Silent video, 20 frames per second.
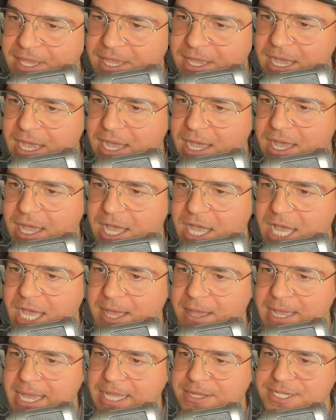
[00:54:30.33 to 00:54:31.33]

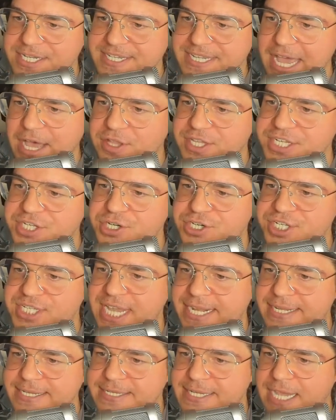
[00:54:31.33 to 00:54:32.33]
LD Dell, this is your
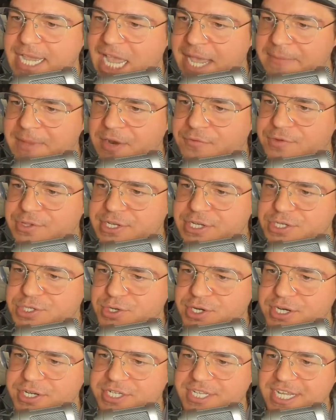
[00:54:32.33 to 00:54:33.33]
second time, and I really enjoy
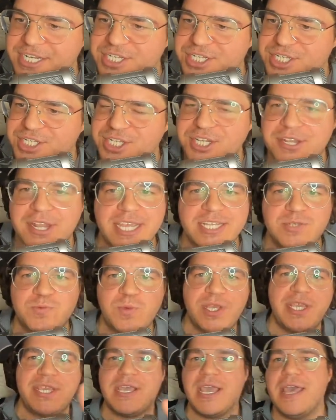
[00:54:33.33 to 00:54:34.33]
your session. See you next
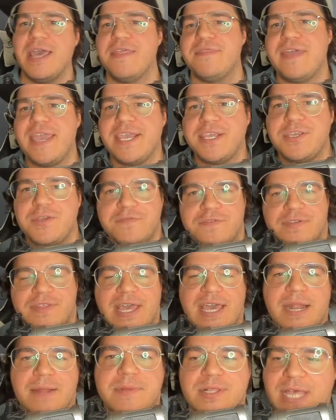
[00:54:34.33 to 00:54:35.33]
week. Thank you for
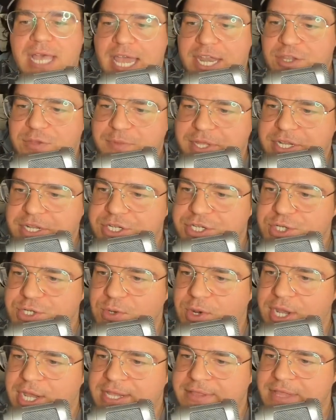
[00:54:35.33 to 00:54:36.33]
that. I'm glad you've been
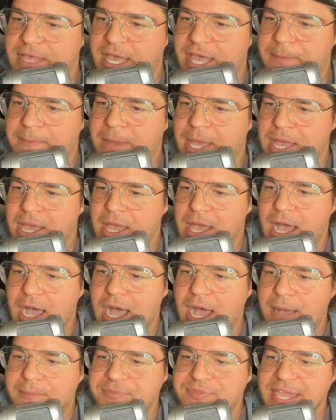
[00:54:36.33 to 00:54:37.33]
enjoying them.
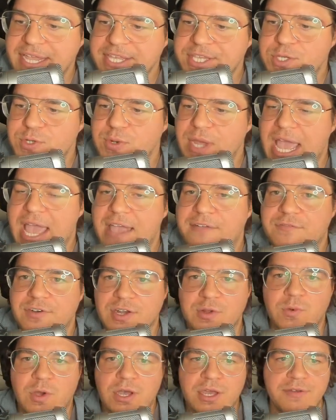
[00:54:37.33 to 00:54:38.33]
Thank you,
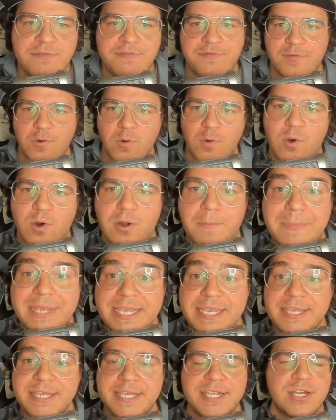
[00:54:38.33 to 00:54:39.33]
everyone, for
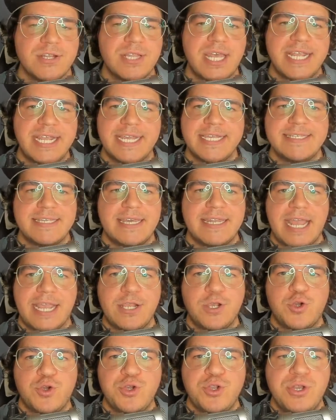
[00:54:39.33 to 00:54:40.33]
being here. Like I said, I
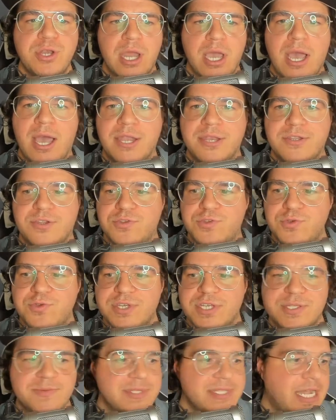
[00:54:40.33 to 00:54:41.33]
could not do
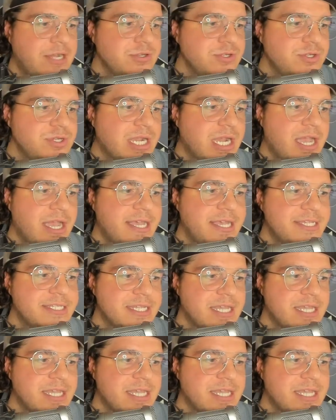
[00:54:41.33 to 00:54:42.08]
this without you guys.